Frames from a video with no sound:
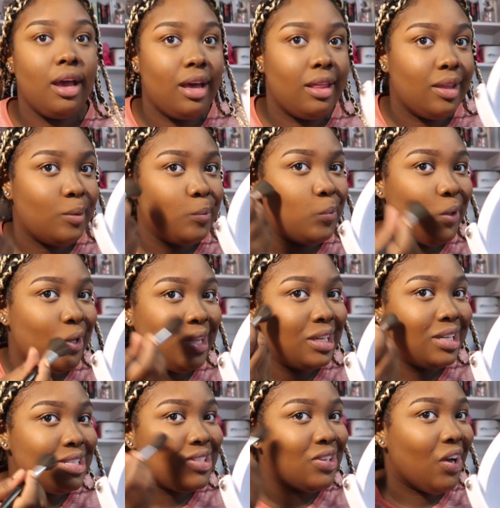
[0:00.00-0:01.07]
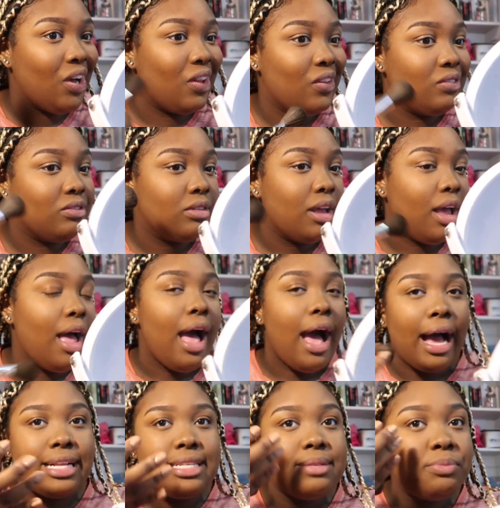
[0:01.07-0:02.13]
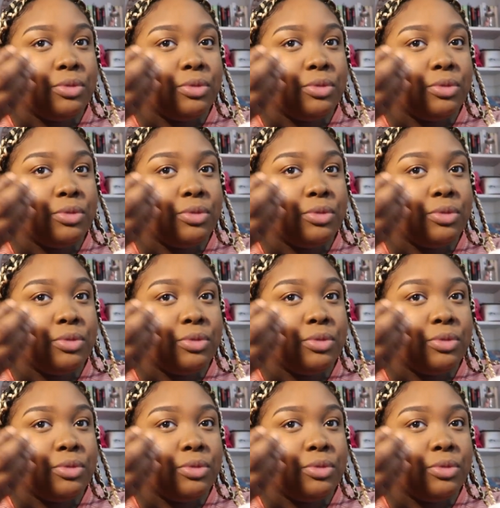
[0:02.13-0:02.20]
And then put this on. I